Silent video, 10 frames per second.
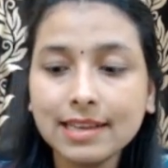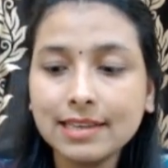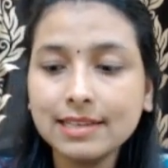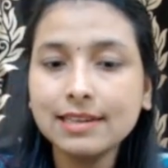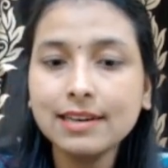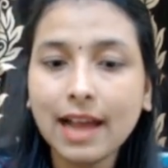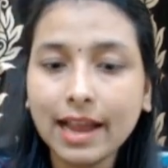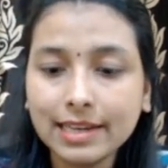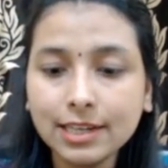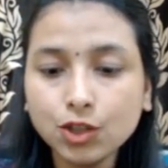here
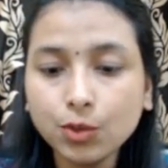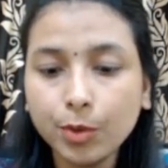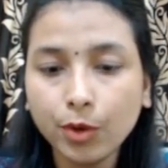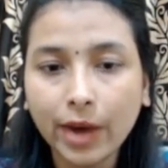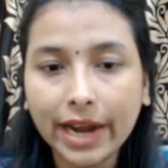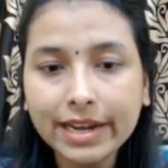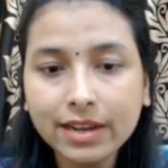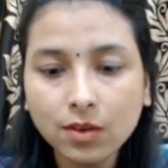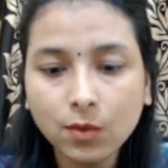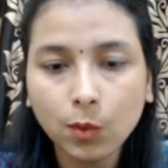I need to provide
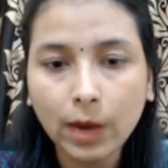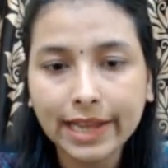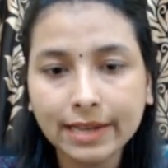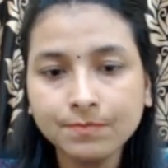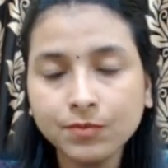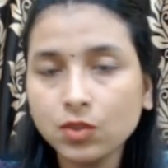y.